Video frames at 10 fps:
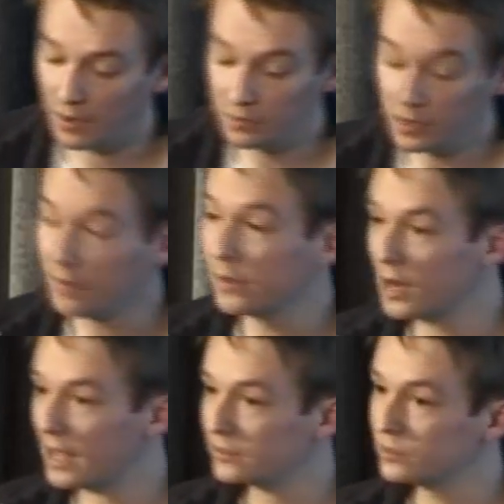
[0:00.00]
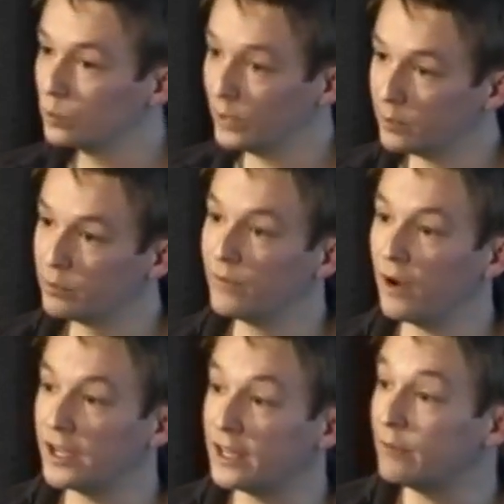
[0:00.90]
Nonetheless, we can
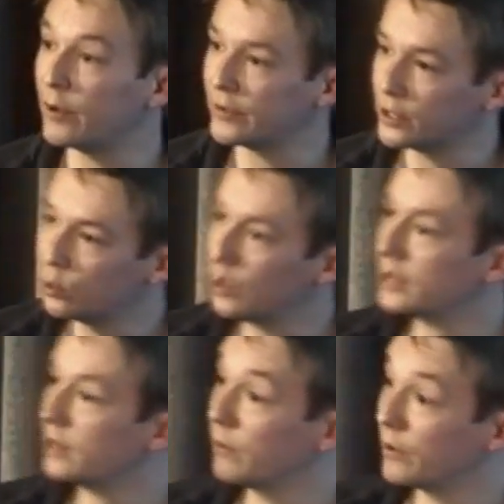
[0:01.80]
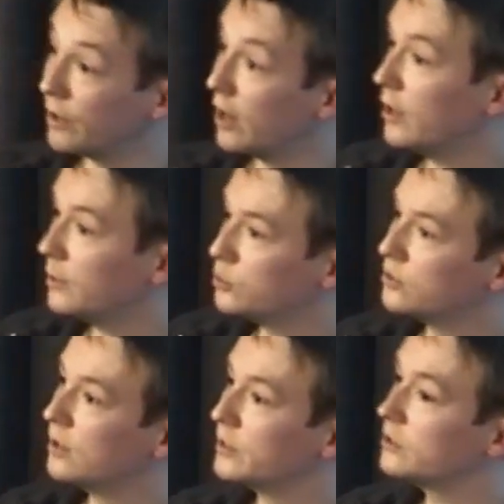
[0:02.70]
provide a very, very quick and very reliable
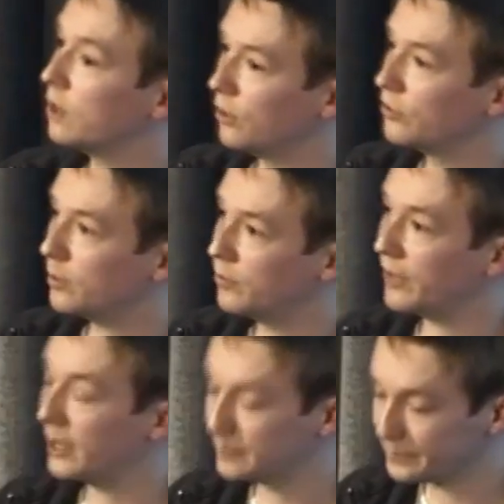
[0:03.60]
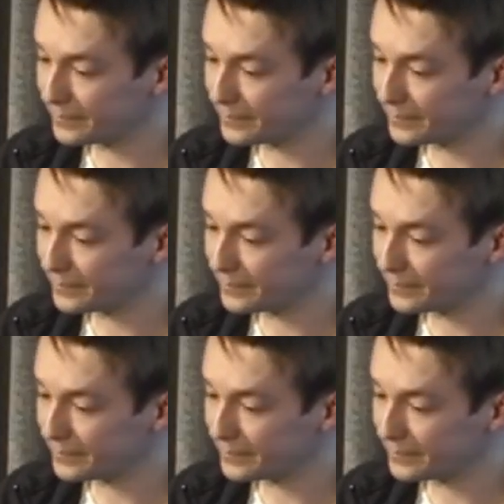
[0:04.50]
service on top of that.